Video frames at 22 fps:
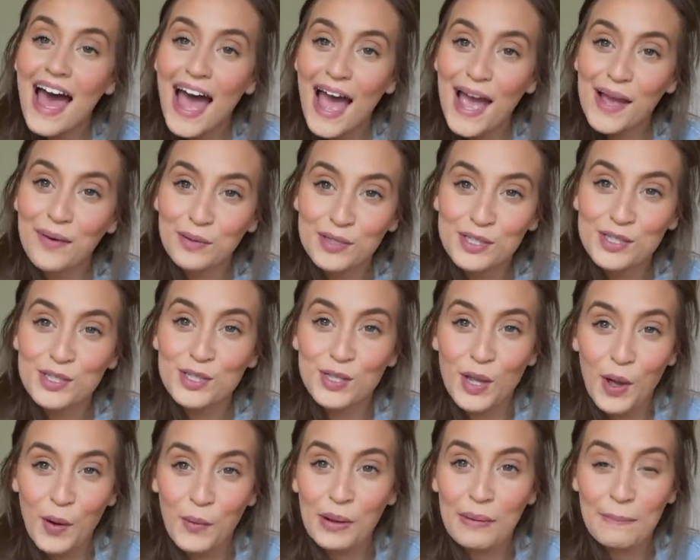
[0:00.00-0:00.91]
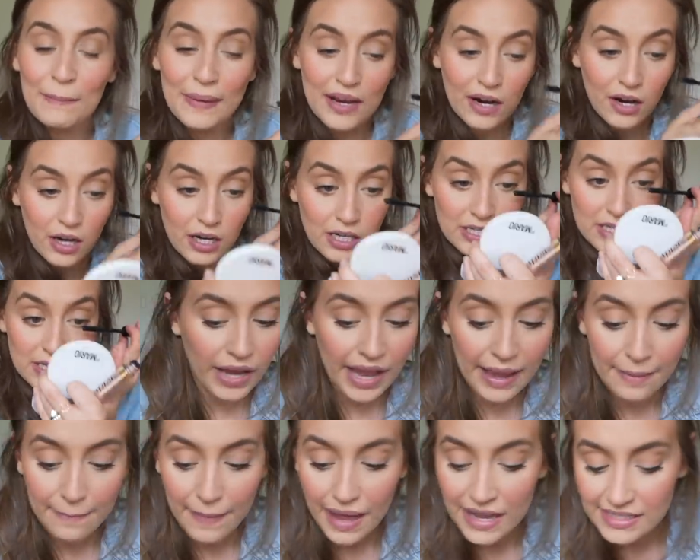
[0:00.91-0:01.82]
I was so embarrassed.
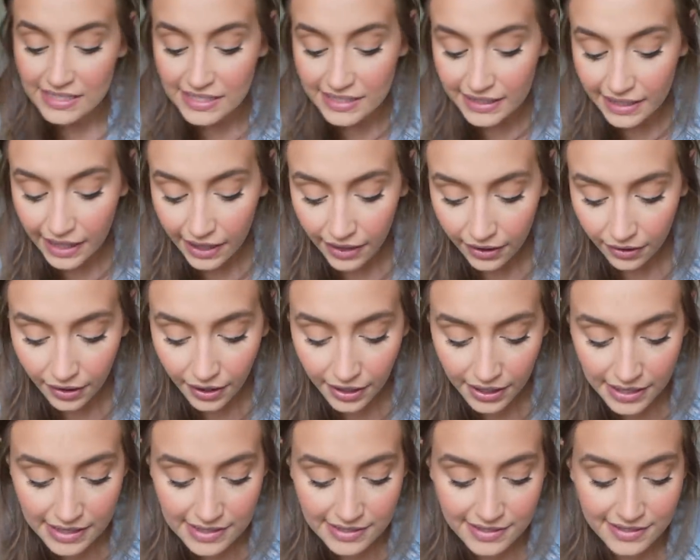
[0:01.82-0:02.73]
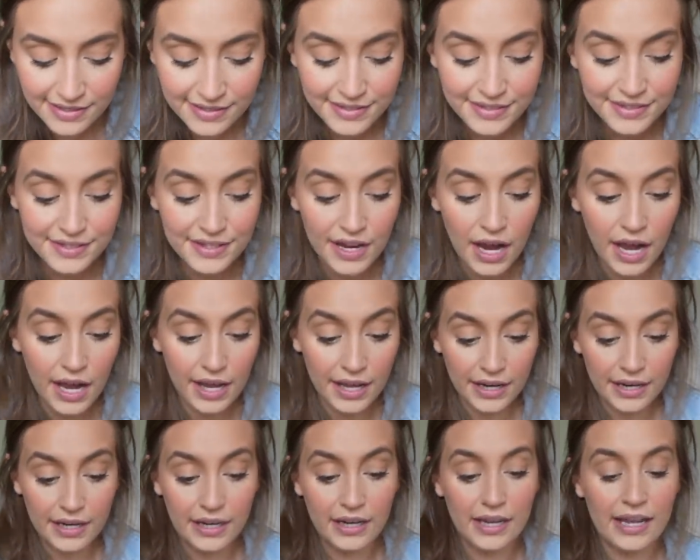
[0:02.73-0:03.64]
Okay, mascara is
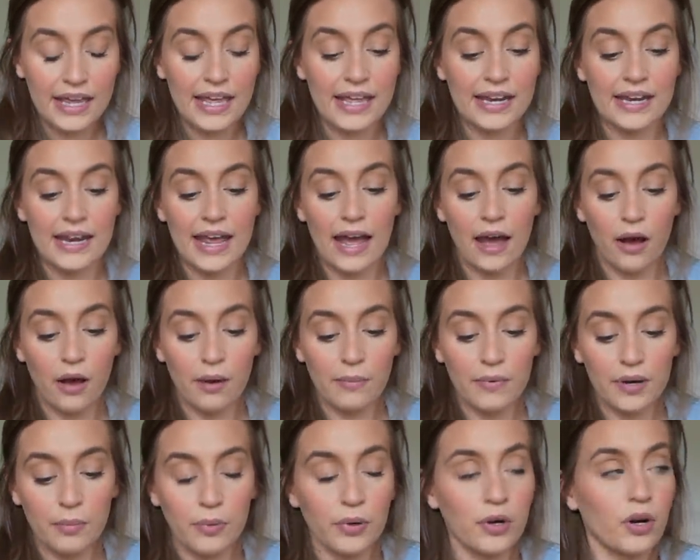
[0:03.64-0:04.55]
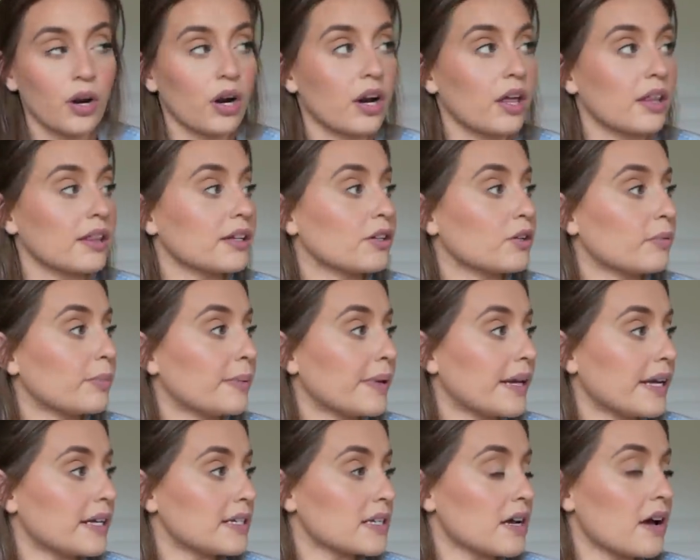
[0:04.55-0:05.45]
done, and now I'm gonna put on a little
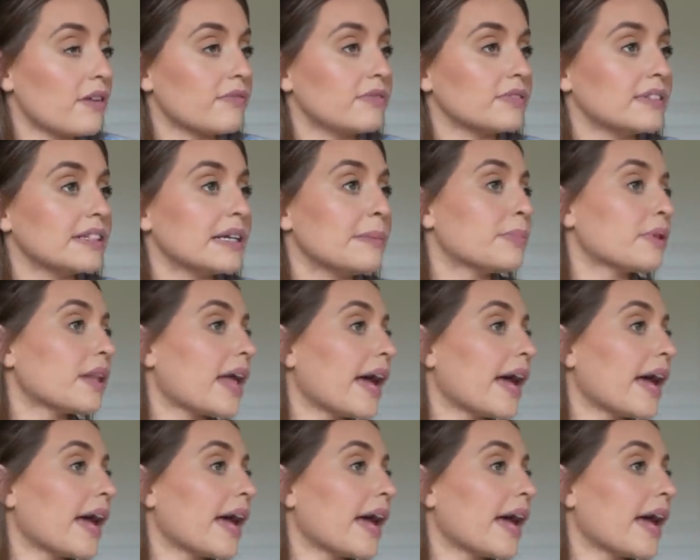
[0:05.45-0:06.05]
bit of lip